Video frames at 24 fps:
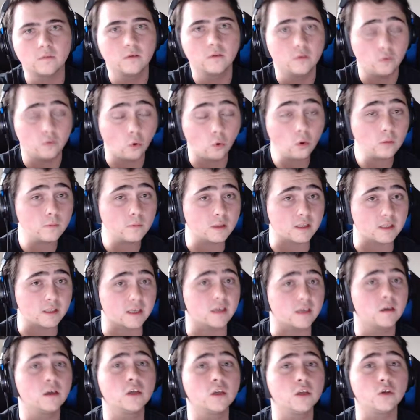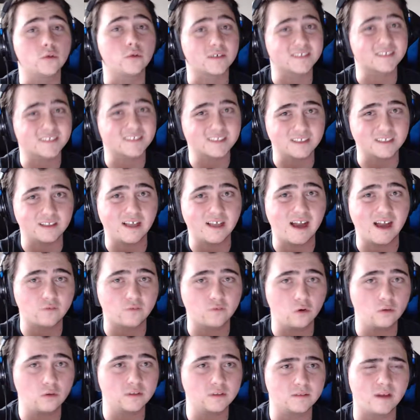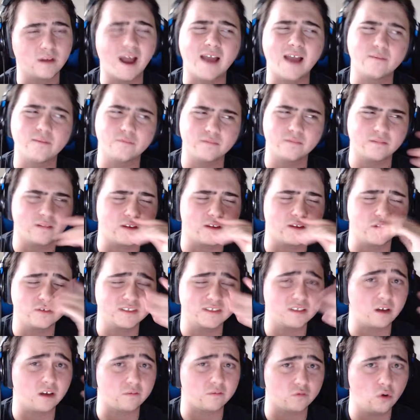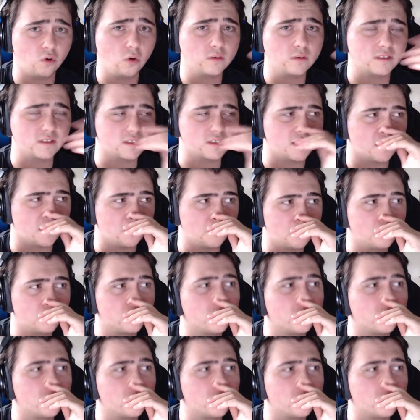Normally, you could still have gold income.